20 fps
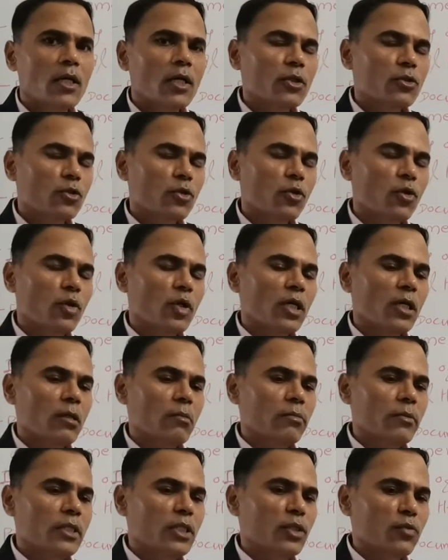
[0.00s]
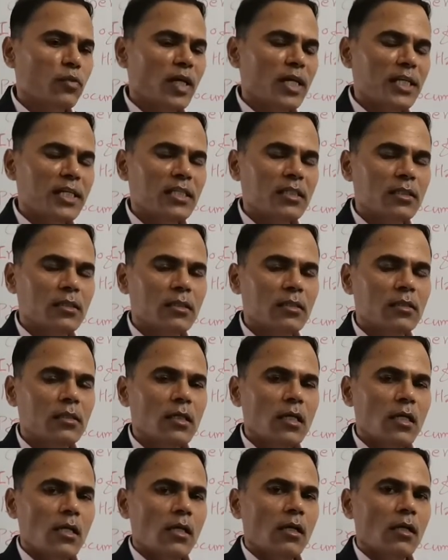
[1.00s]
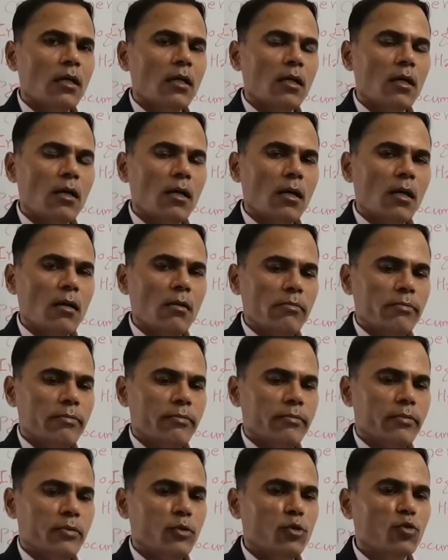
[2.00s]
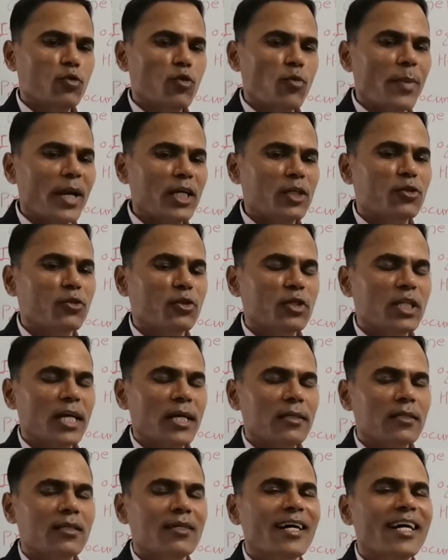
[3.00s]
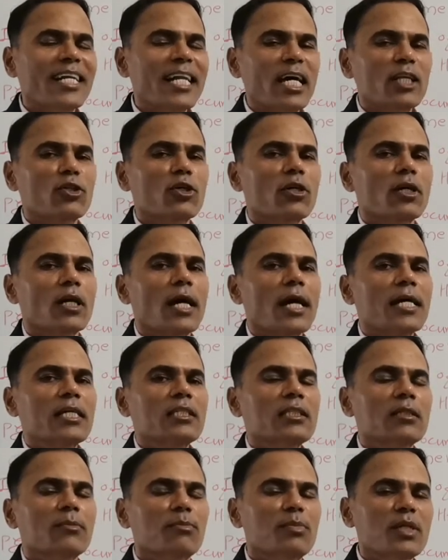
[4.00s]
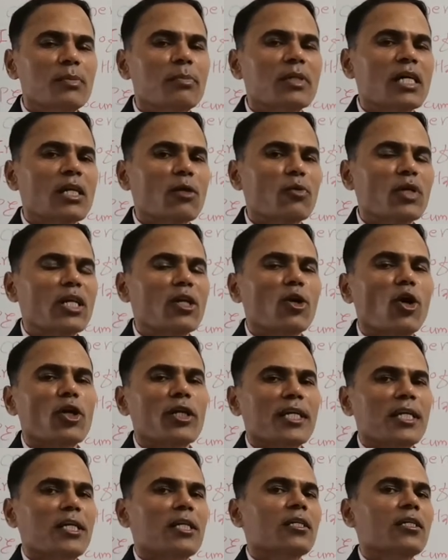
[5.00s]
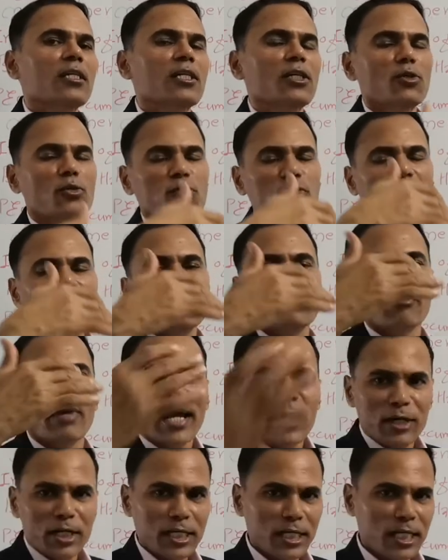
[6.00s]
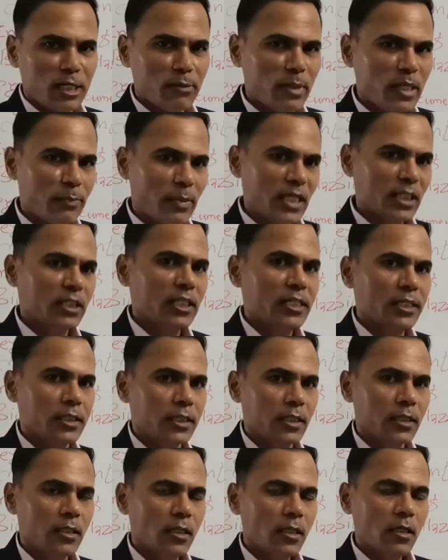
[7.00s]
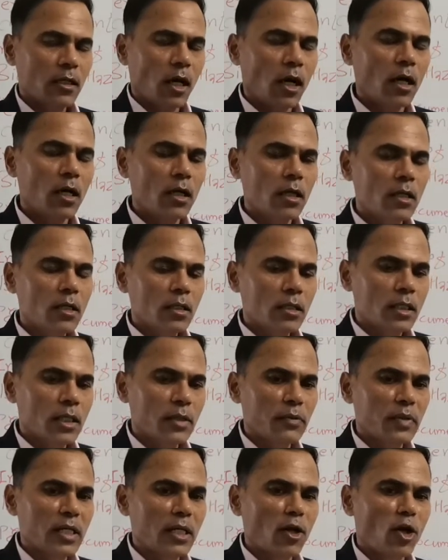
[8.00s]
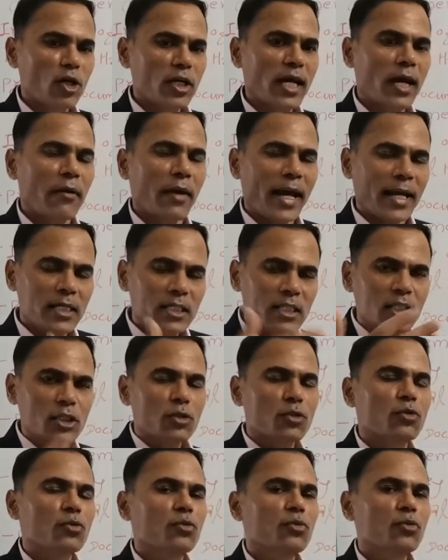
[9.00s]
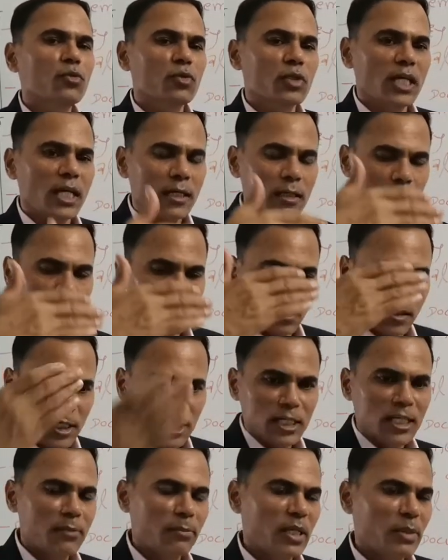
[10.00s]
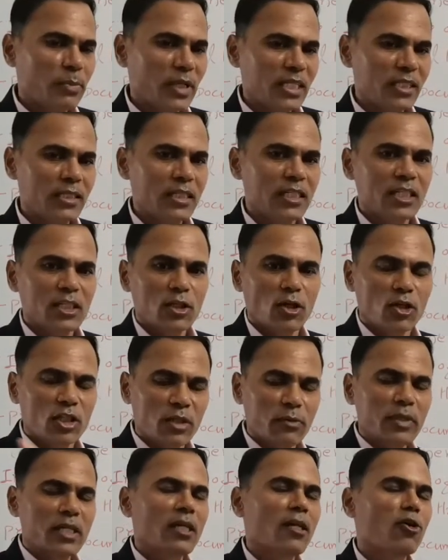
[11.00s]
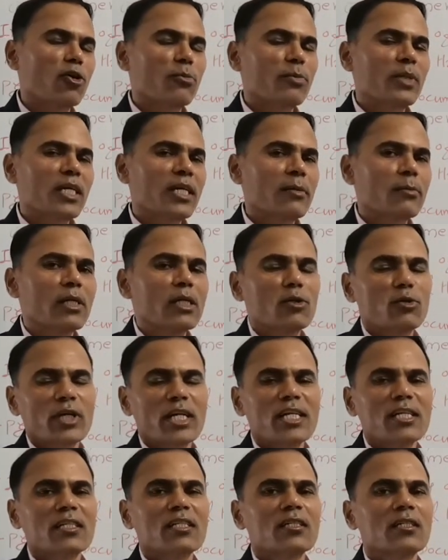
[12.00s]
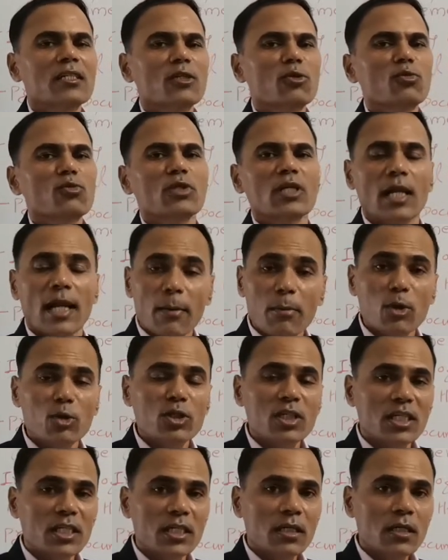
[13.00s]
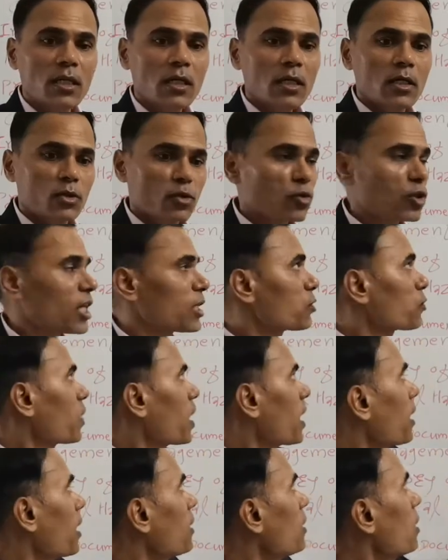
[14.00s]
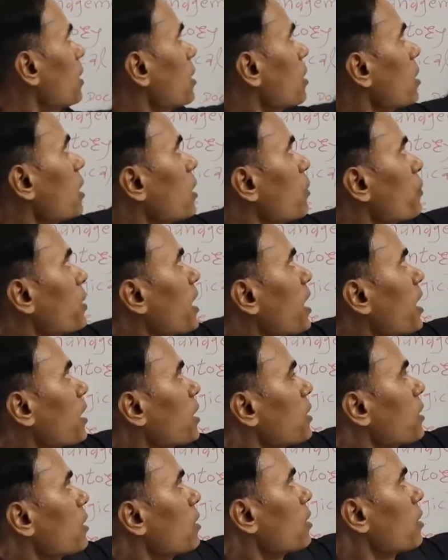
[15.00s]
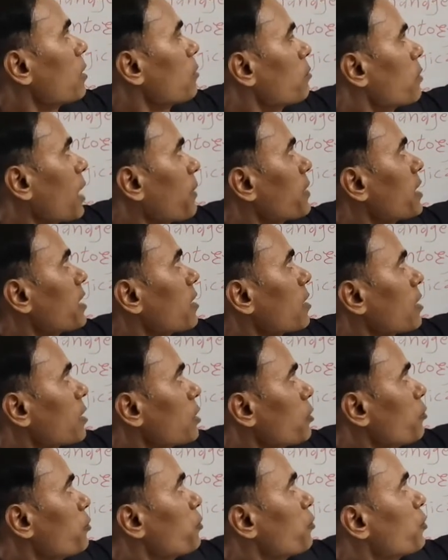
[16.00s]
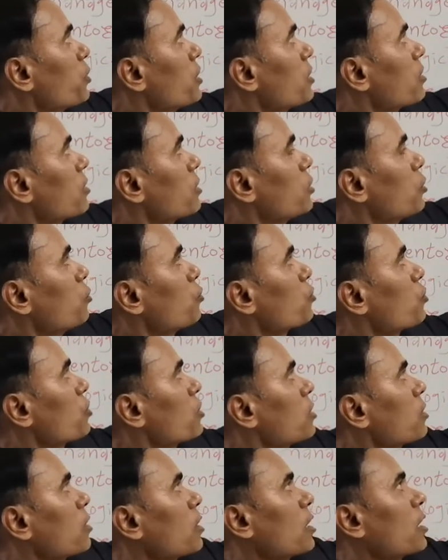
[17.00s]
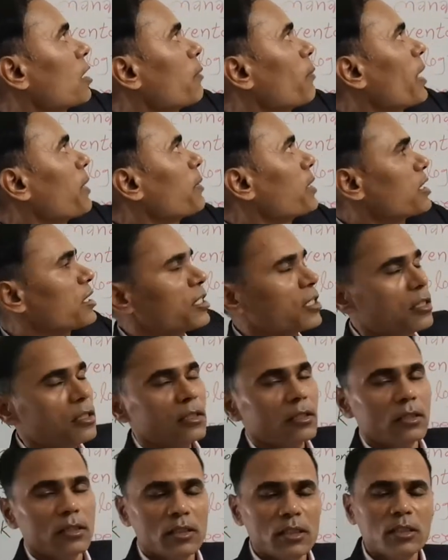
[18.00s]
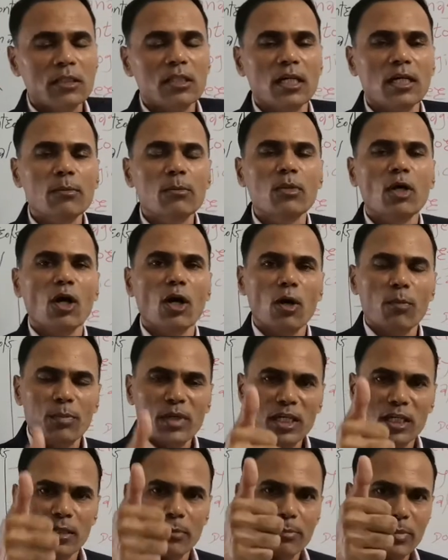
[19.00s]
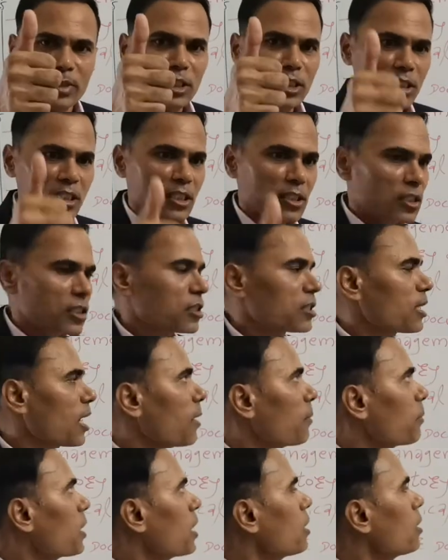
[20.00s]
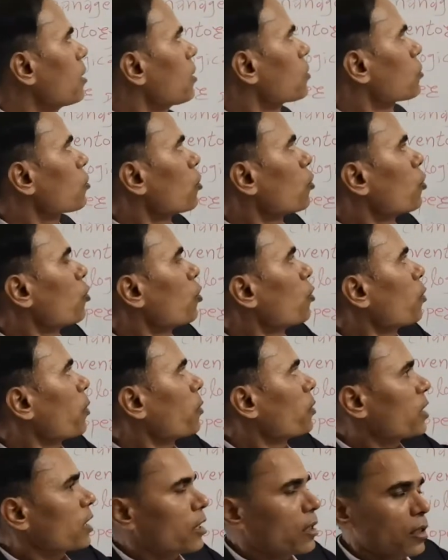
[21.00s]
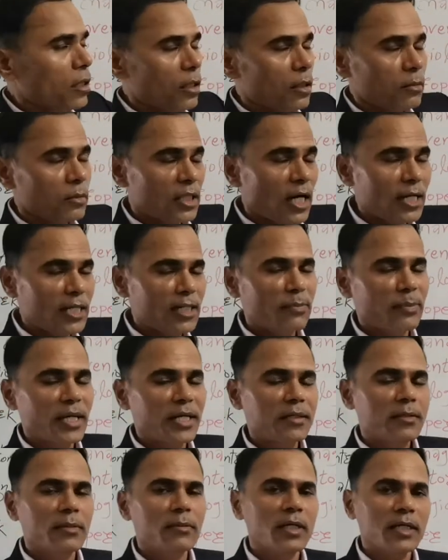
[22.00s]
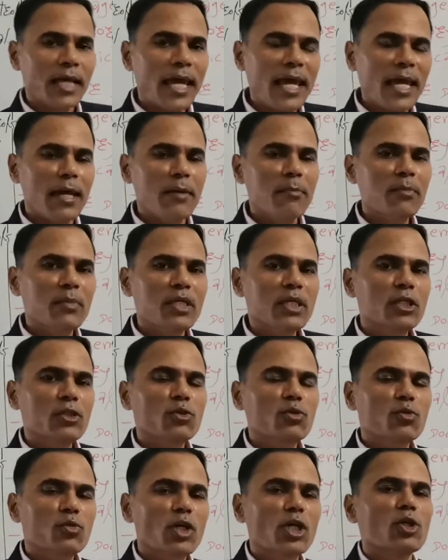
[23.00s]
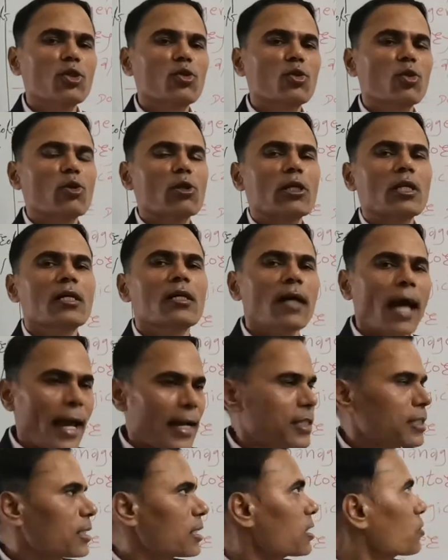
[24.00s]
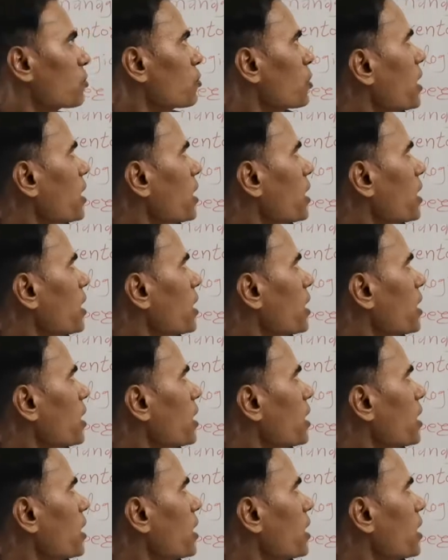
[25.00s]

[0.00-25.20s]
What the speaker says: So this one is to make sure that the unauthorized people will not enter into that biocontainment facility, or they will not have access to that containment facility, or they will not be able to enter into the laboratory. So that's why we can we use biometric system or fingerprinting system. So the ultimate aim is to control the access.